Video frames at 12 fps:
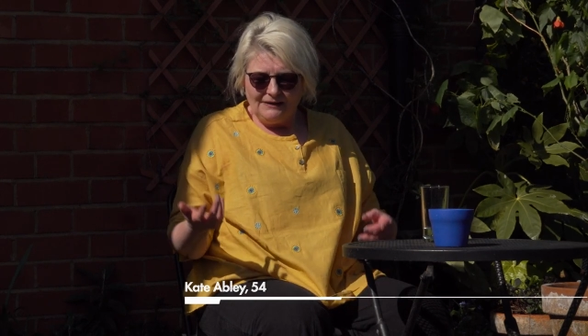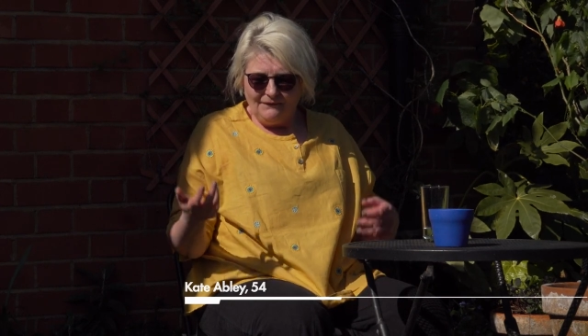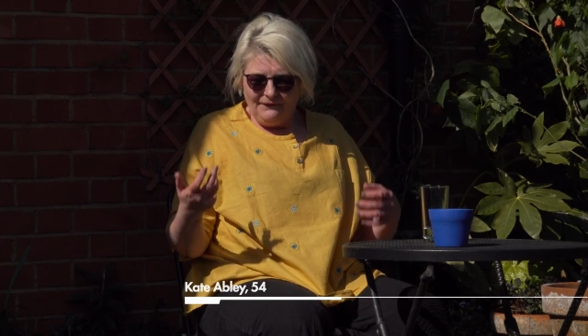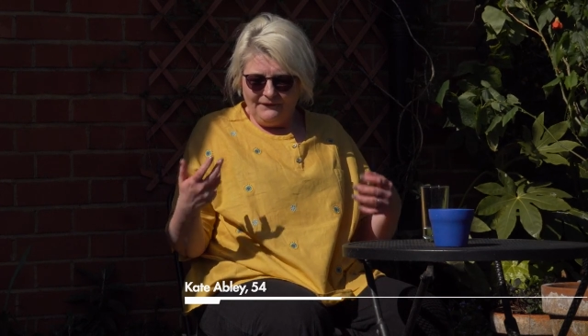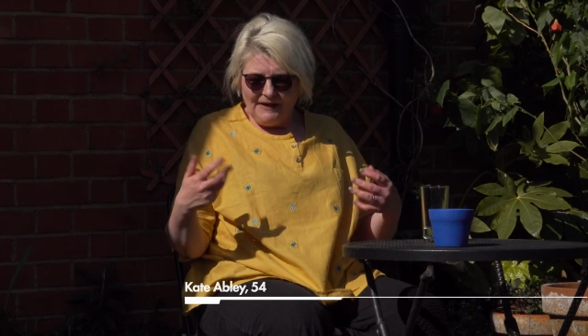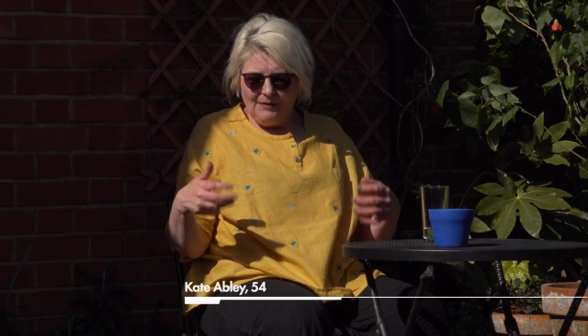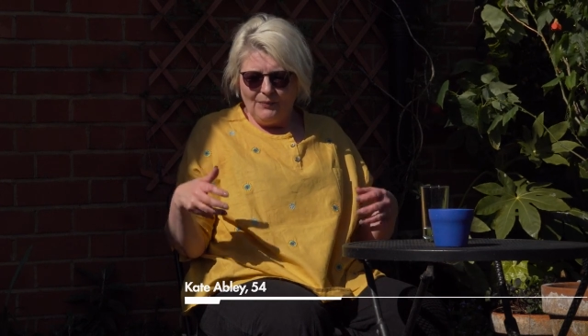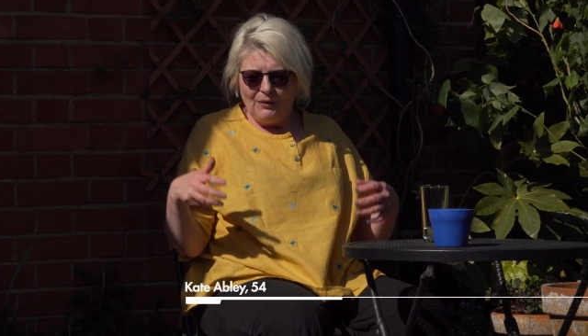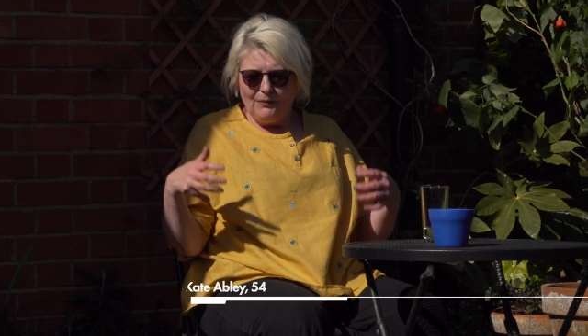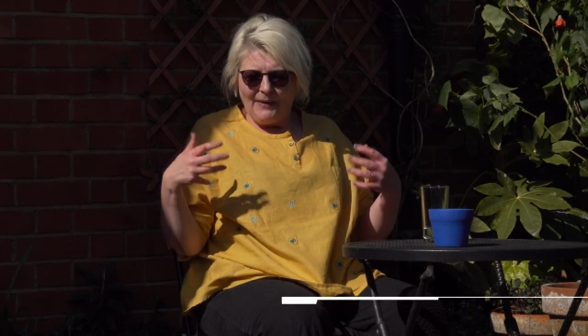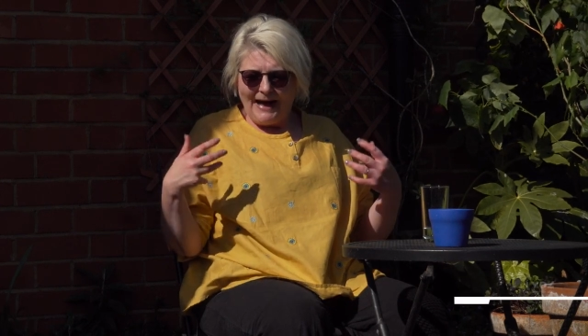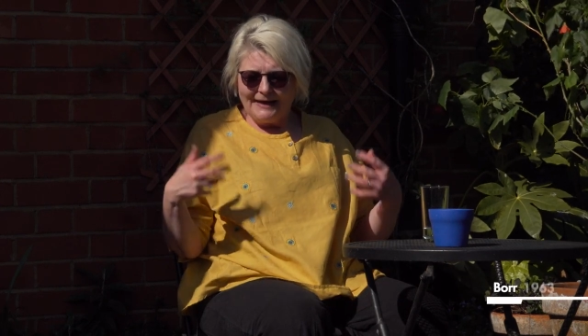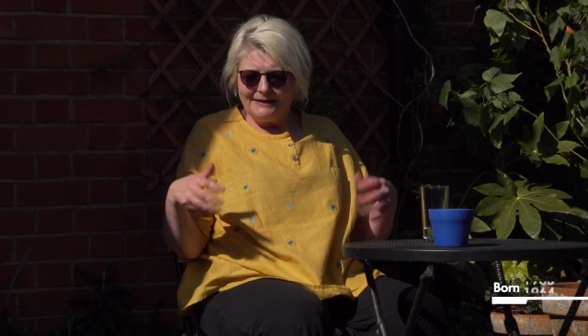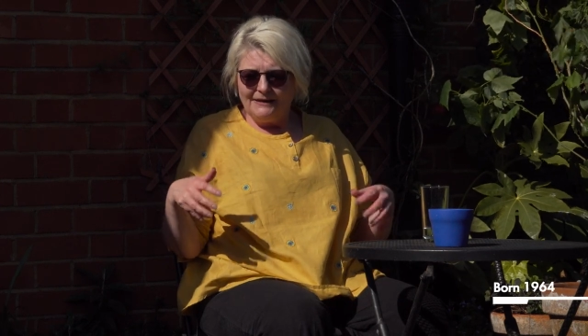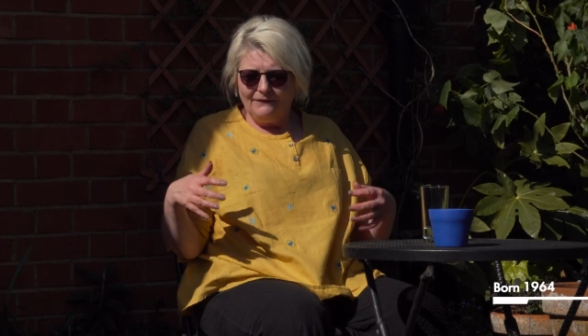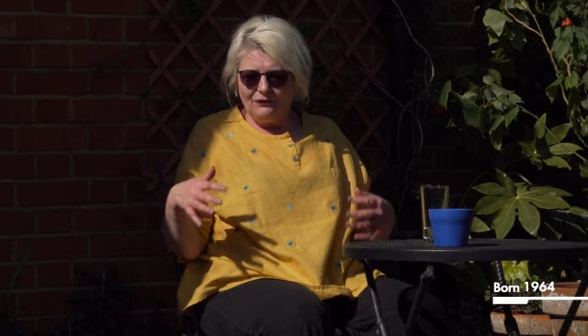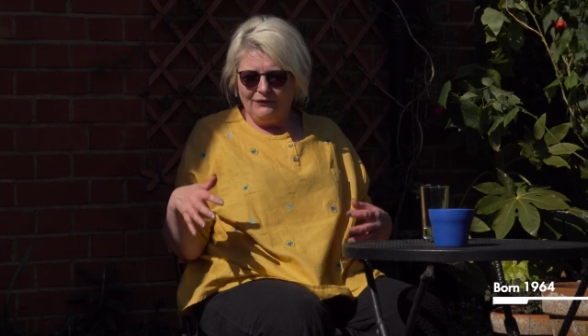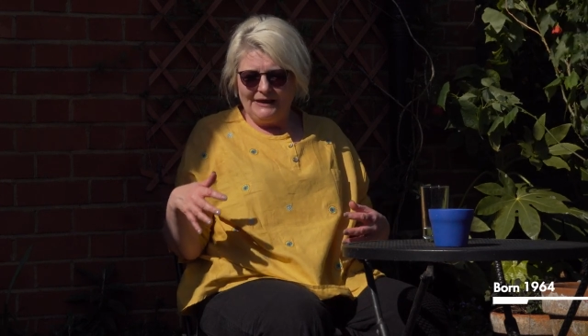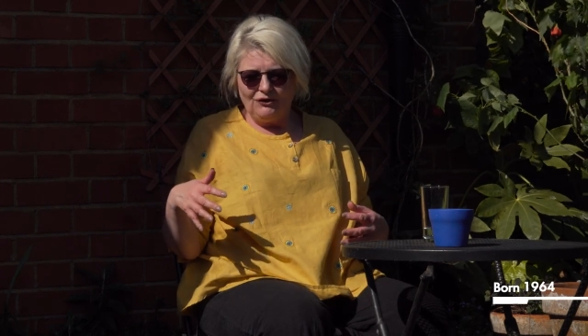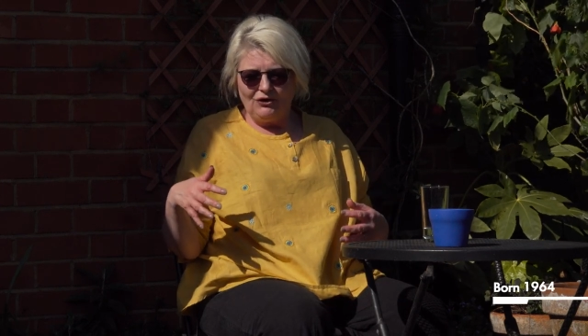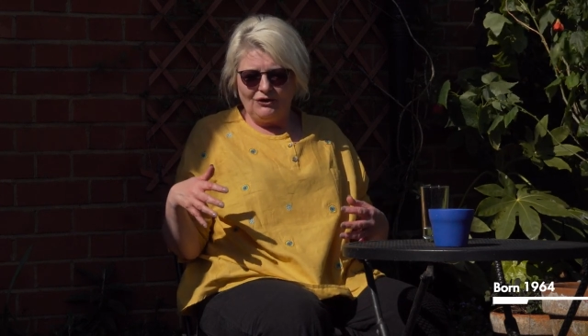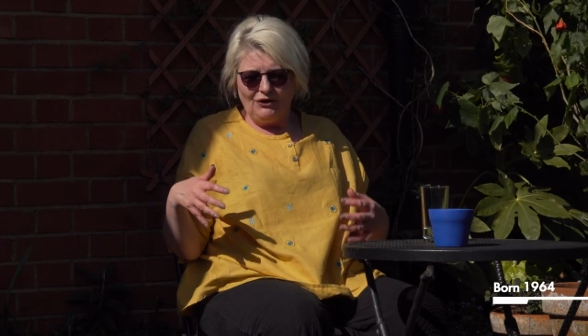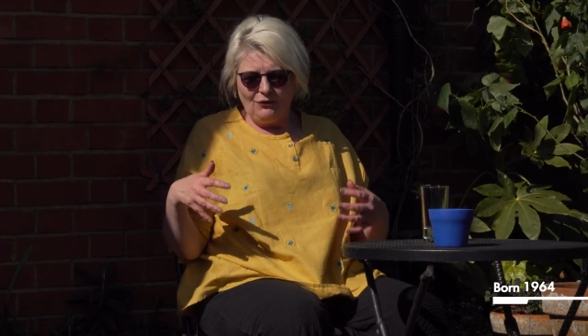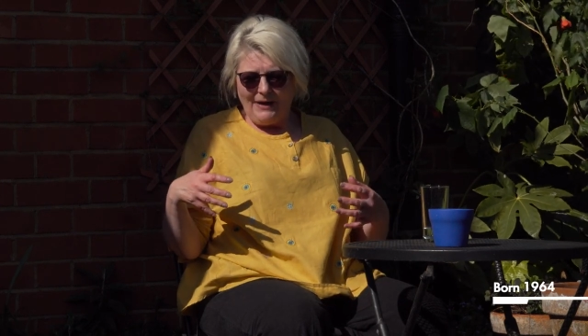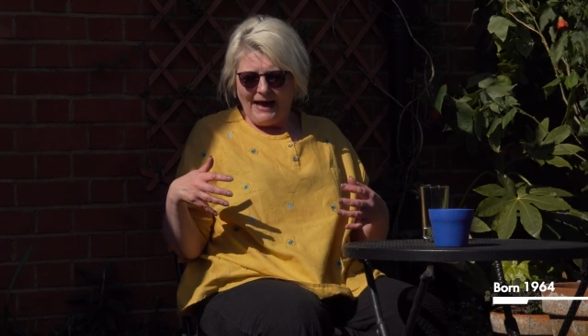feeble, passive creatures who